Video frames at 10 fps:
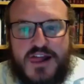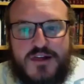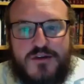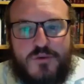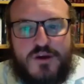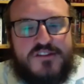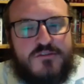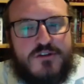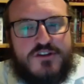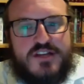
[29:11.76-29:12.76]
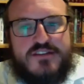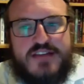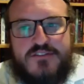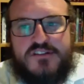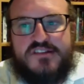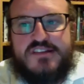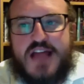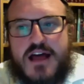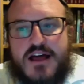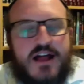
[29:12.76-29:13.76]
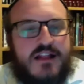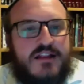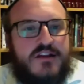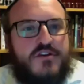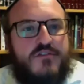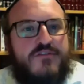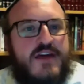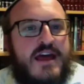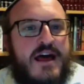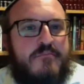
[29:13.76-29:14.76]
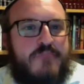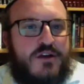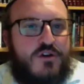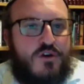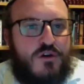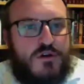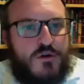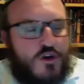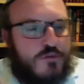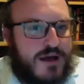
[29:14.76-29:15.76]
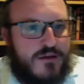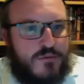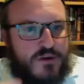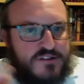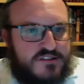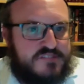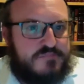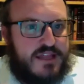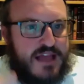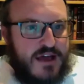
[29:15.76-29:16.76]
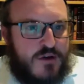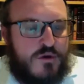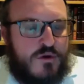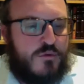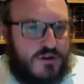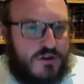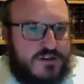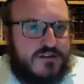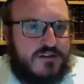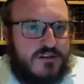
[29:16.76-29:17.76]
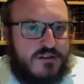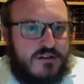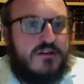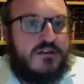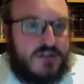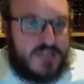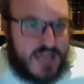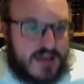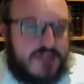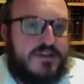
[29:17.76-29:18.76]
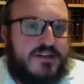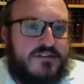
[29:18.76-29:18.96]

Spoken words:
what is the Rashi Tevos? Nachal novea mekor chochma. What does it spell out? What word? Nachman.